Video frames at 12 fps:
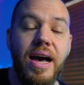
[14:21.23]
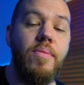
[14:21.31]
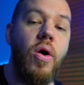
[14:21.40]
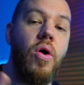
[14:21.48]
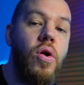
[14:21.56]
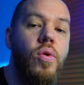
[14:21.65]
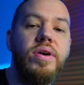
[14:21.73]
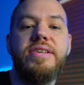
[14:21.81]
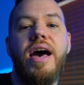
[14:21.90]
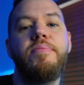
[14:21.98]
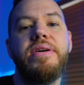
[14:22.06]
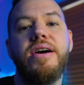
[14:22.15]
I'm always
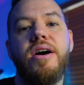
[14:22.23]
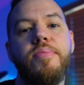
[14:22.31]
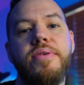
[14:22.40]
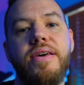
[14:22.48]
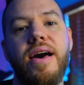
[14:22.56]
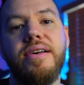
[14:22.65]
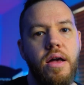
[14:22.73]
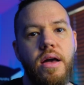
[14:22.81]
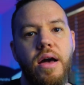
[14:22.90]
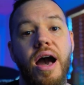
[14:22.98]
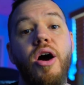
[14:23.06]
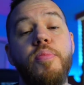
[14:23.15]
happy to help you guys.
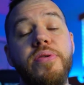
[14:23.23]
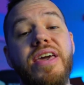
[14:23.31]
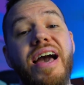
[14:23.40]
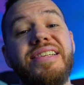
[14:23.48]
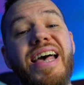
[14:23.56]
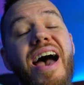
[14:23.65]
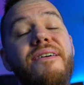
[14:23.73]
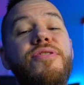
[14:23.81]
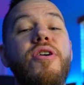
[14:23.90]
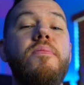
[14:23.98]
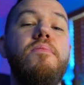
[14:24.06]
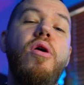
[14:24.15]
I hope you guys have
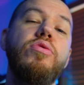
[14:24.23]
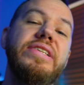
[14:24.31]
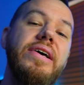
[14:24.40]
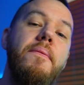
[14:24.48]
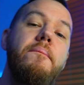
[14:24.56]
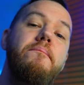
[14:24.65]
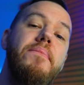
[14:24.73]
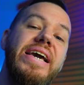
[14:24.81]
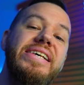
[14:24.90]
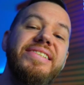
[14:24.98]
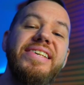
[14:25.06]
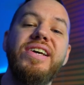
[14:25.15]
the most
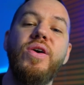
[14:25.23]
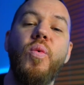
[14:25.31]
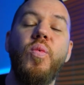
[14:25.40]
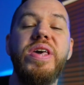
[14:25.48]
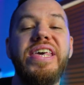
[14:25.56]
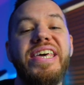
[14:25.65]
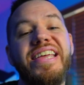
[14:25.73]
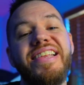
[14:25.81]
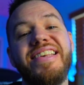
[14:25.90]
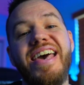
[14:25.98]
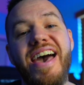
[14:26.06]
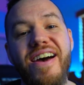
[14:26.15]
amazing
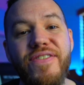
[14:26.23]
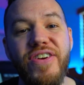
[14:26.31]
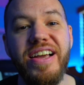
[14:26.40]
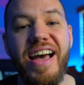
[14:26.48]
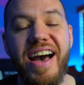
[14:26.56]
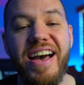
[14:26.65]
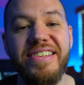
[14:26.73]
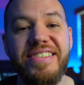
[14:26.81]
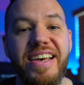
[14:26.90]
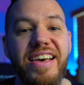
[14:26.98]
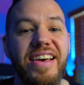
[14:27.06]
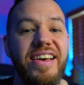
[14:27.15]
weekend ever, guys.
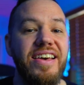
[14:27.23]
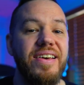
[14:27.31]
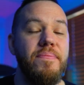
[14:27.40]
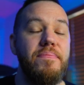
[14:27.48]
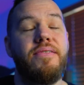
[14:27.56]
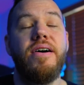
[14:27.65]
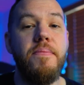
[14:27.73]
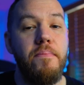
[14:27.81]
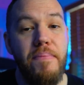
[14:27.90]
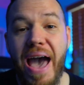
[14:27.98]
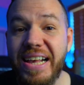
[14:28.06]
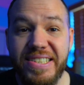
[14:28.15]
Make
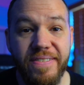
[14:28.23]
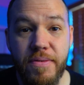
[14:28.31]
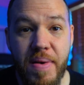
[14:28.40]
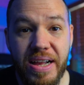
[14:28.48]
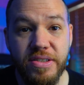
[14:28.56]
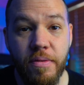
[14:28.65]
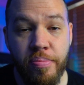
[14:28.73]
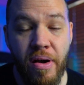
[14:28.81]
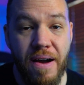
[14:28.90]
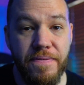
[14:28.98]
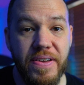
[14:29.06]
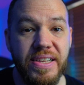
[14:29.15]
massive amounts of
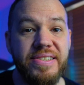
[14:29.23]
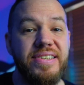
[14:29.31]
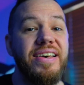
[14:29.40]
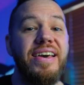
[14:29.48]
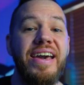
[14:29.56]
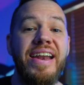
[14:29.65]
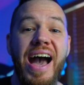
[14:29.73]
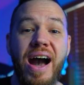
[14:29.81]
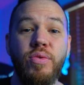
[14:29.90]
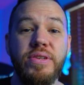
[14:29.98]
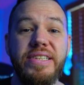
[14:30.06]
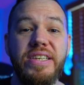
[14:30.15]
profits, and I
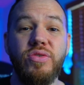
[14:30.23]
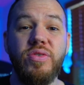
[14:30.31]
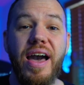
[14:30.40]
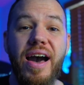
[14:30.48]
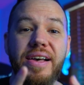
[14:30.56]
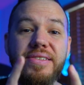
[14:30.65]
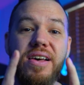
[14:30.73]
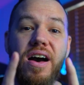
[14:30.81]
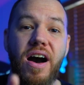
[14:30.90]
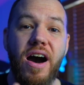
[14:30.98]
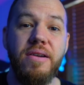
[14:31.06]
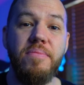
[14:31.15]
will see you guys
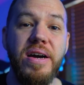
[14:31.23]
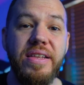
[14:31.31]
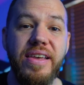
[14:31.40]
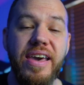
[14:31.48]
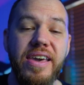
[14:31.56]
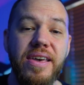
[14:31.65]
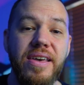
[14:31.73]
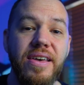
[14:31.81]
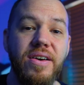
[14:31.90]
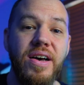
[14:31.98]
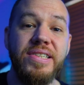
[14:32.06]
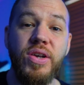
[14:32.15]
on Monday.
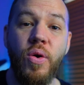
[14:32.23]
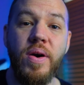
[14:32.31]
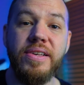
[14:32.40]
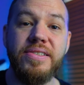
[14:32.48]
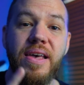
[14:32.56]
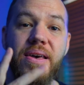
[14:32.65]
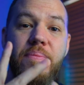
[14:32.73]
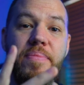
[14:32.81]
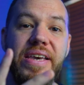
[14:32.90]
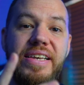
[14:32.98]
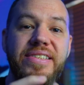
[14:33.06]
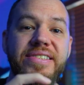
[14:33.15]
As always,
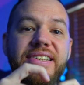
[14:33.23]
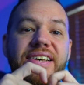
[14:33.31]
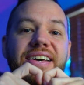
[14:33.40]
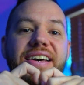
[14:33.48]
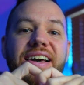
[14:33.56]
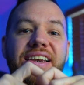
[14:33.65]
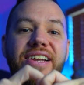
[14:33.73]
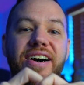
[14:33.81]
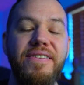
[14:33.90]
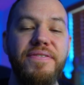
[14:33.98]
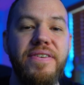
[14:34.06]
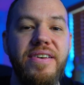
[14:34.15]
peace and
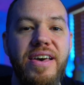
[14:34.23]
love.